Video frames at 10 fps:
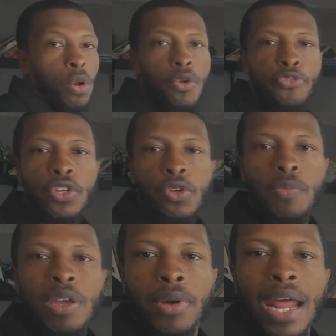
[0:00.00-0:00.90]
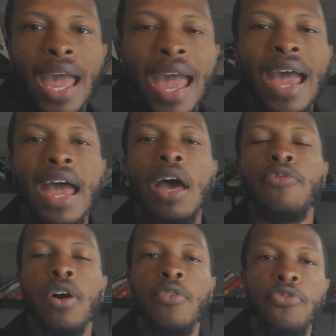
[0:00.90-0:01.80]
In order for you to be able to
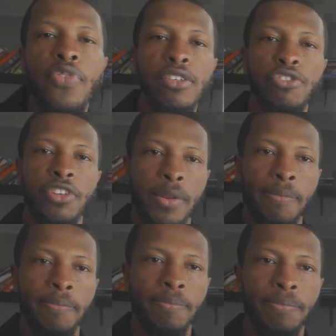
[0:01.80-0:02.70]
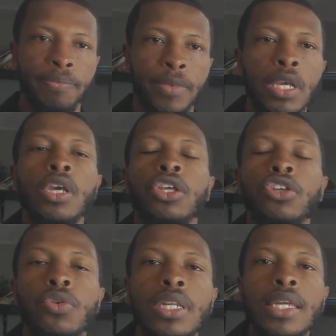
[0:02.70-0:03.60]
have a vision,
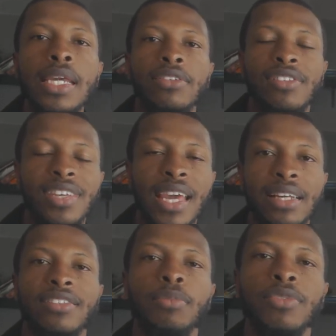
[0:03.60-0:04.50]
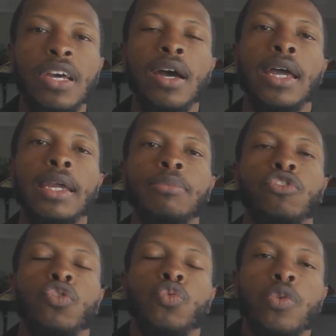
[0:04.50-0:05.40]
you need to take some time
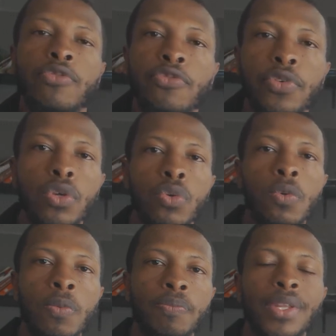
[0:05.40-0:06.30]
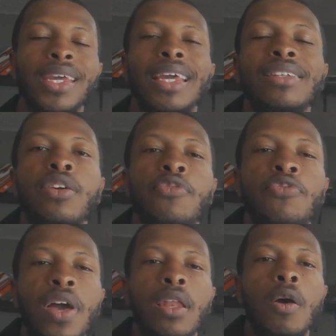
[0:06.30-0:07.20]
to review and
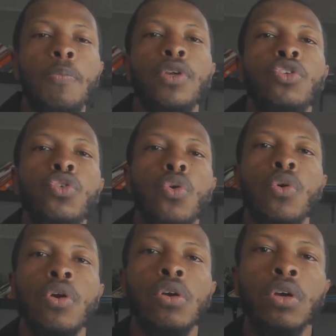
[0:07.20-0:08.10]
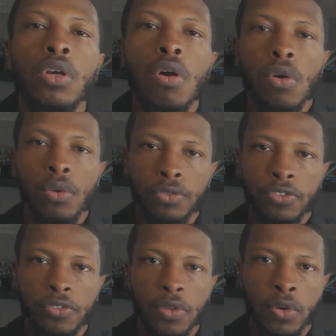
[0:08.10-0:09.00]
develop your
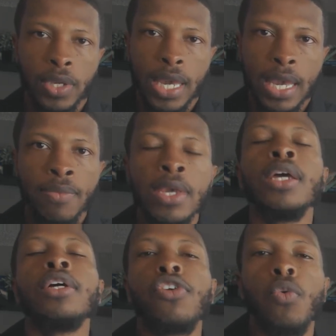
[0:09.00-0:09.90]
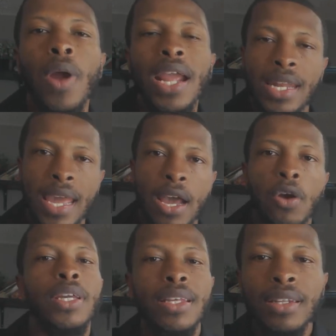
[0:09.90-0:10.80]
goals, okay? So right
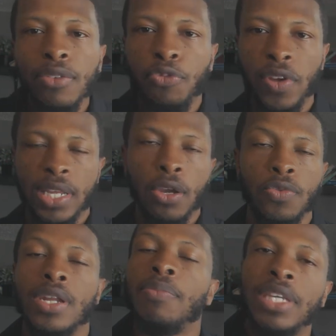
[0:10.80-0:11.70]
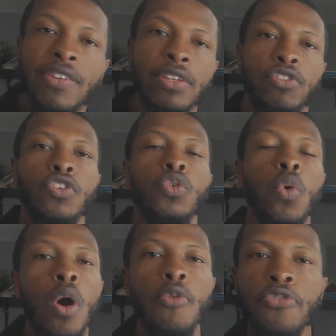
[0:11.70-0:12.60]
now in this video that I'm giving to
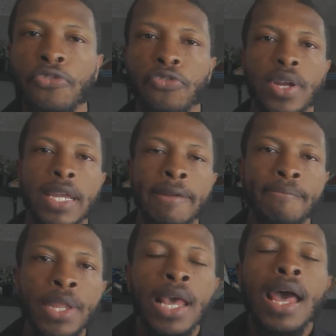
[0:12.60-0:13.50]
you all for free,